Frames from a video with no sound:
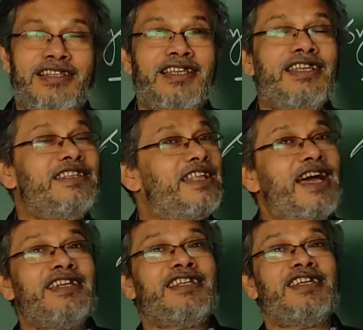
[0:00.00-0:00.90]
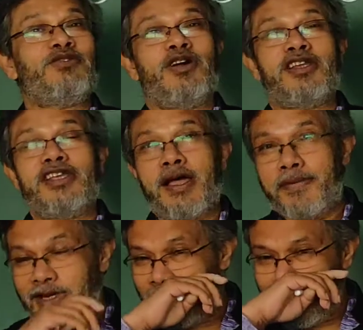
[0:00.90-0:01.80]
In that case, what is
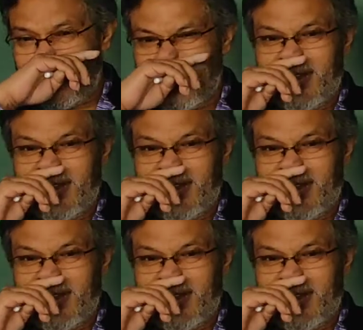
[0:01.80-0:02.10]
happening?